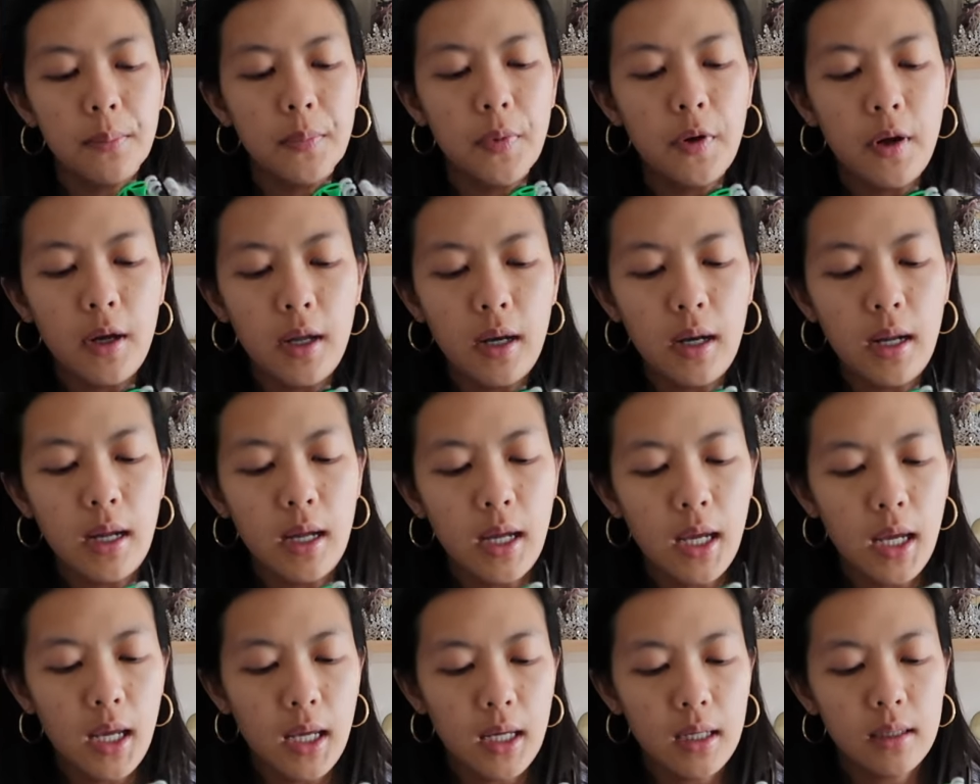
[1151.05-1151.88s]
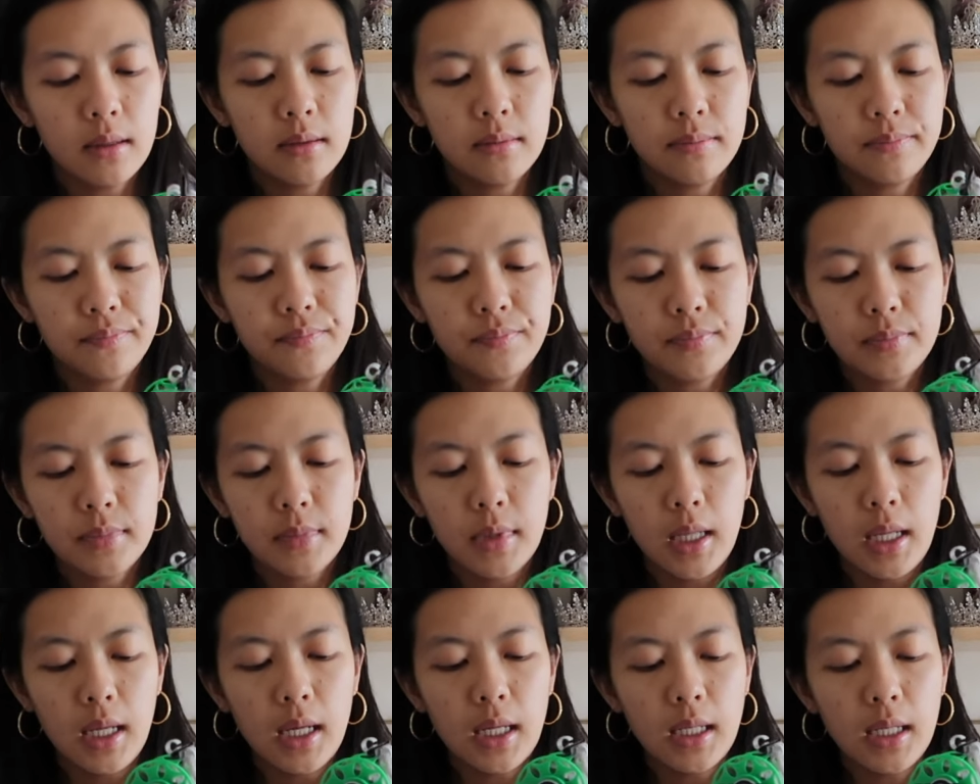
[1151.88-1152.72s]
but I
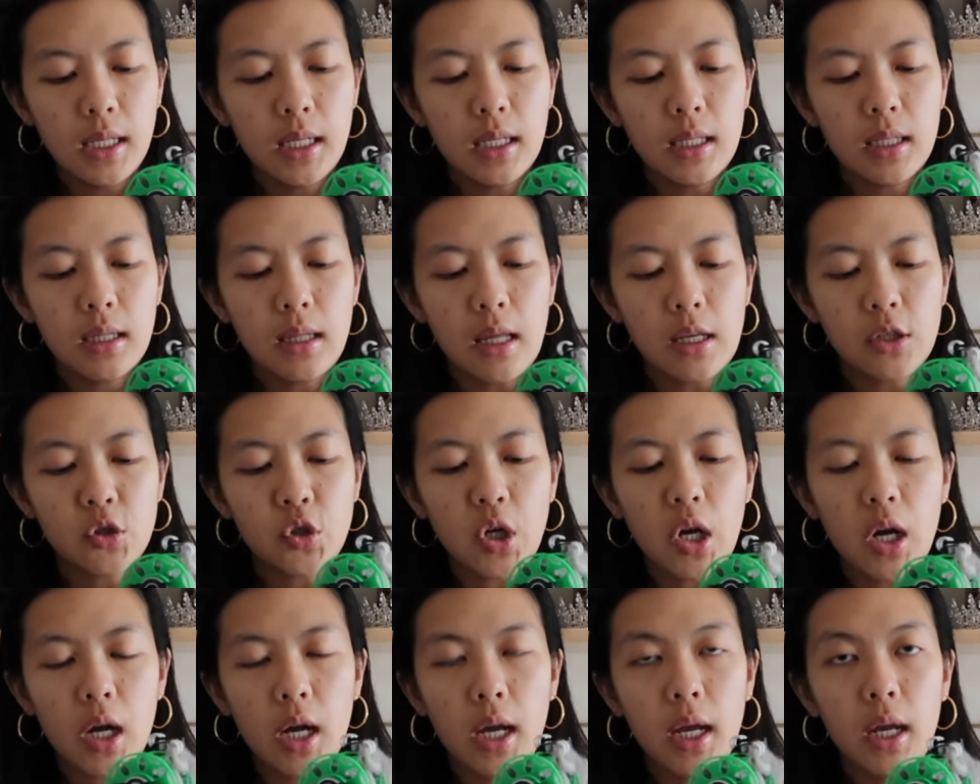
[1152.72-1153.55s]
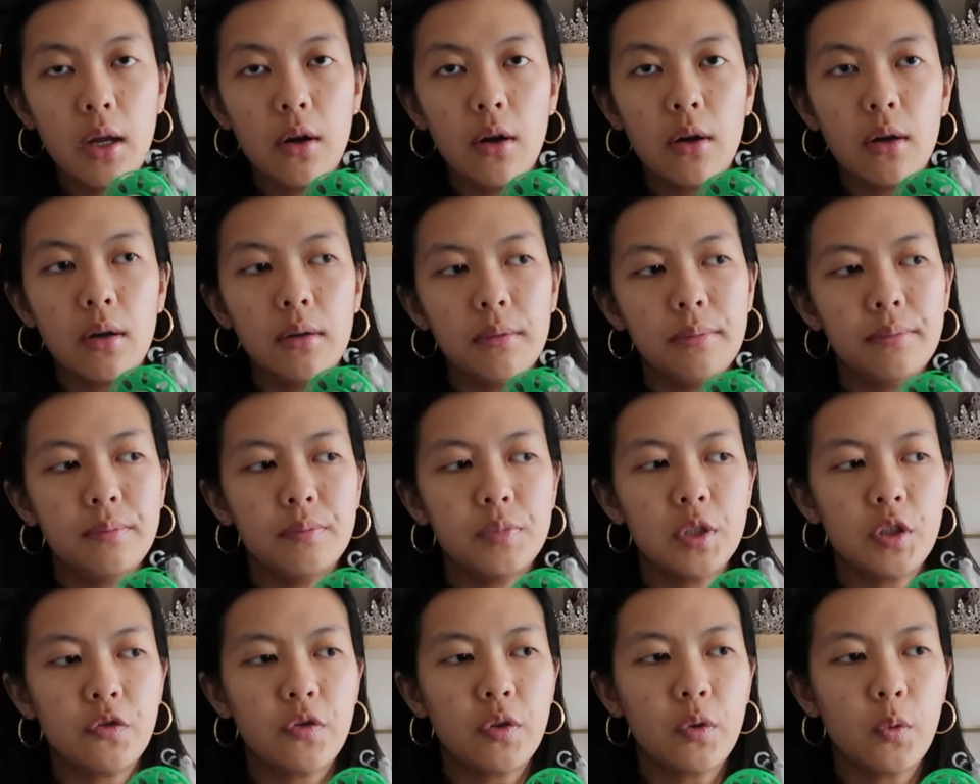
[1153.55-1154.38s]
think I need to like try
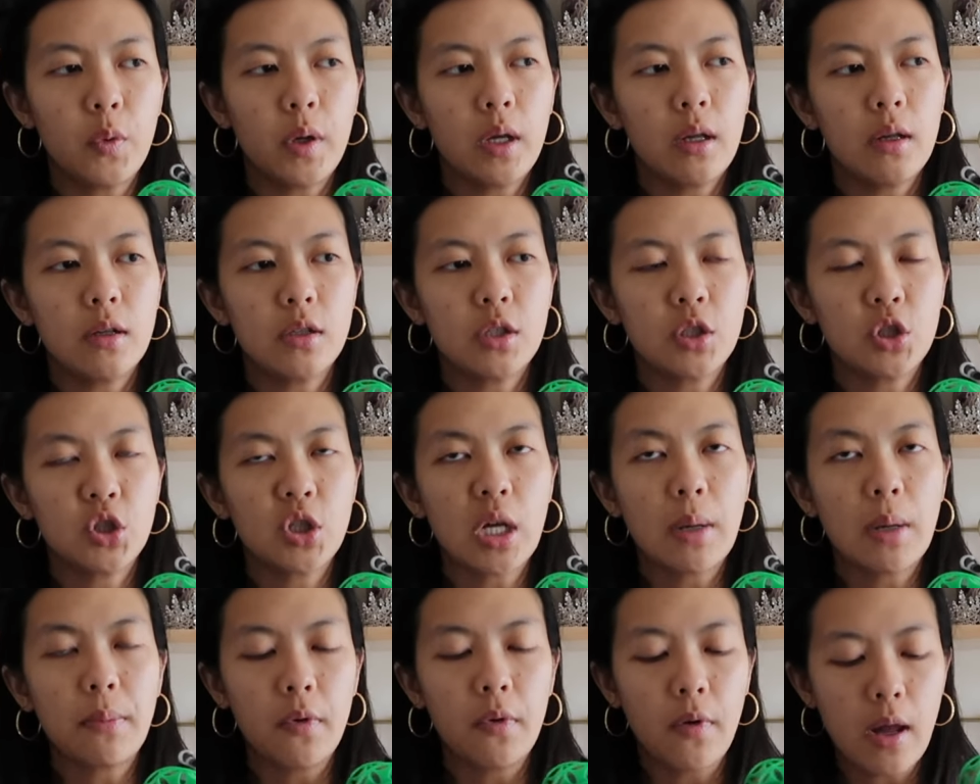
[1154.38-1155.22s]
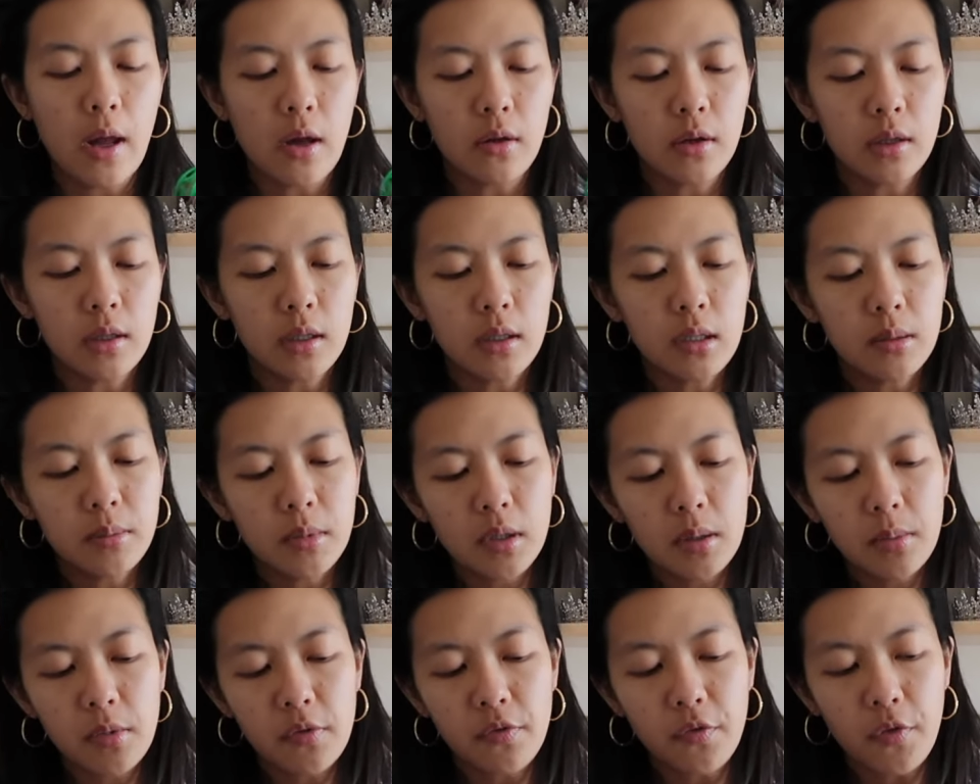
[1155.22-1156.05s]
different wheels and shop around a little
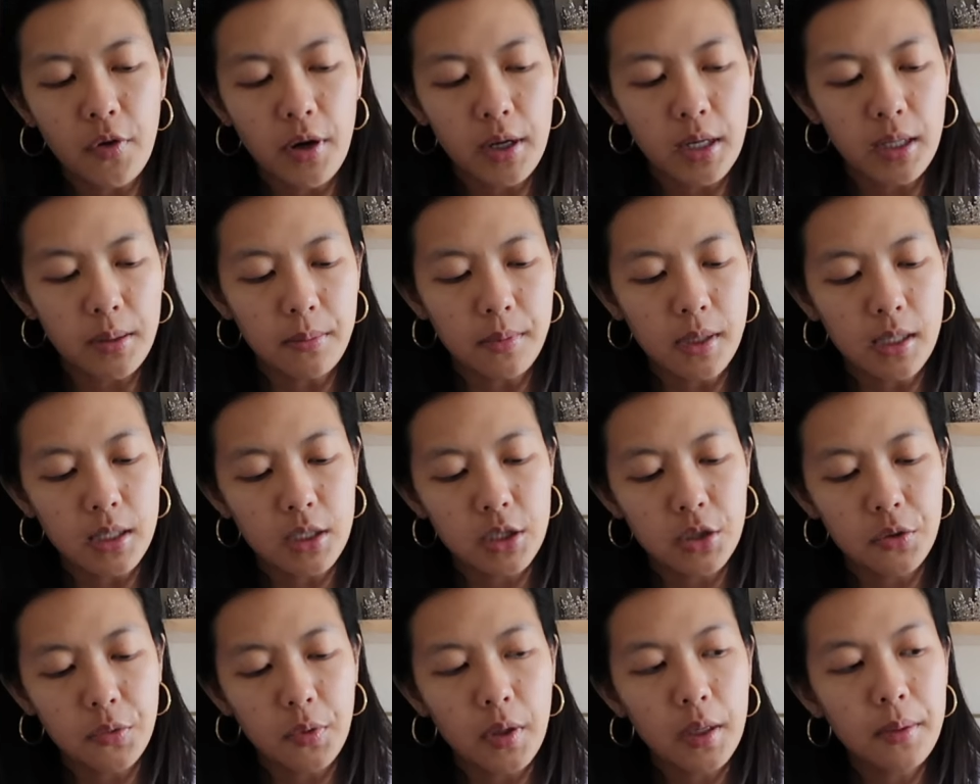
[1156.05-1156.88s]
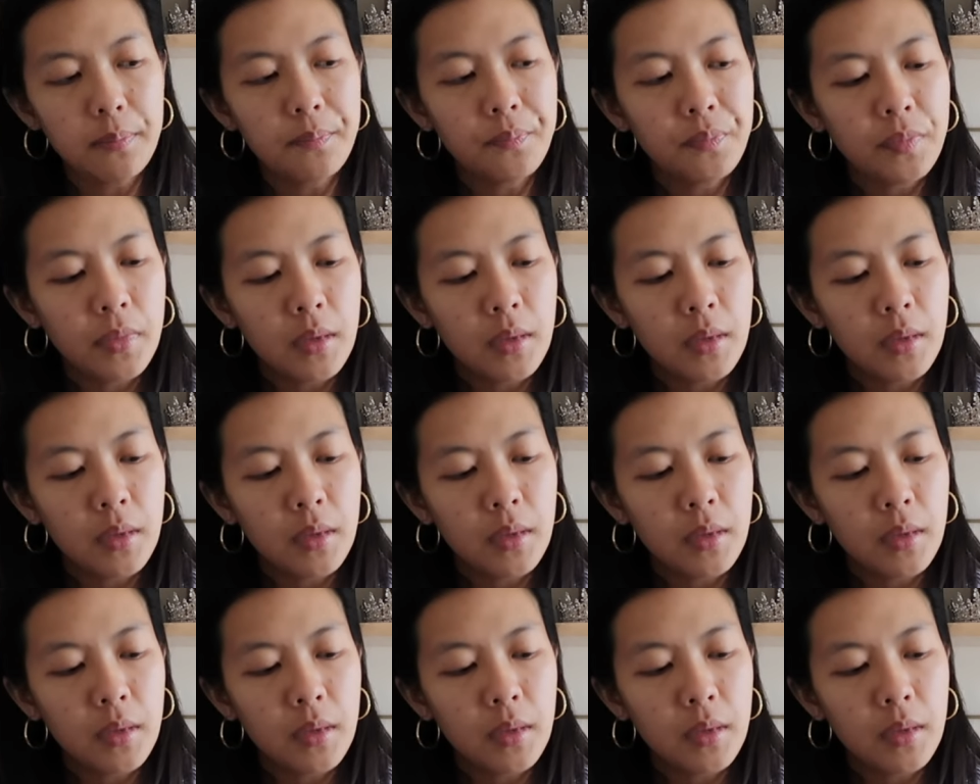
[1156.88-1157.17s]
more before I commit to one.